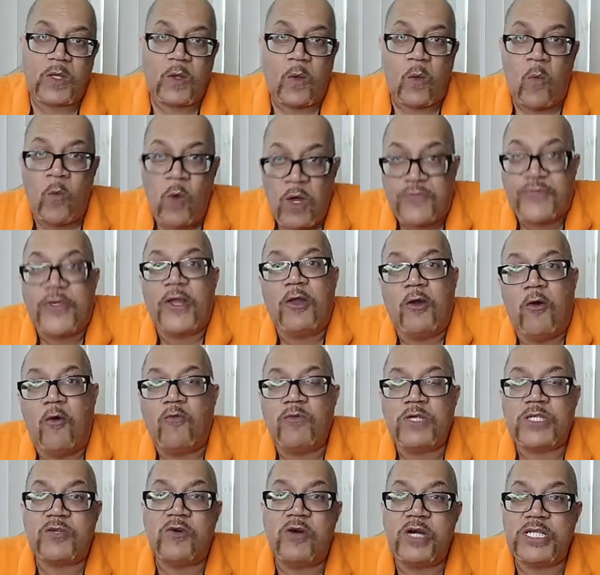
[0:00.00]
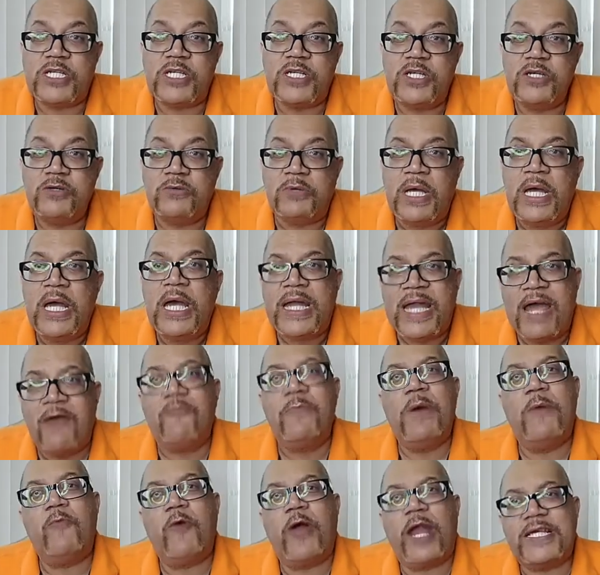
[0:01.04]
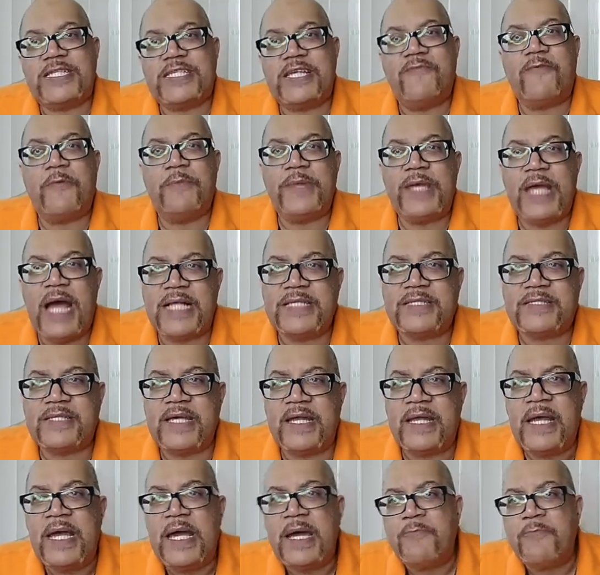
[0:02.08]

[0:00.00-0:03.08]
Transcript: what the Lord was going to do. Now, remember what I said from the onset,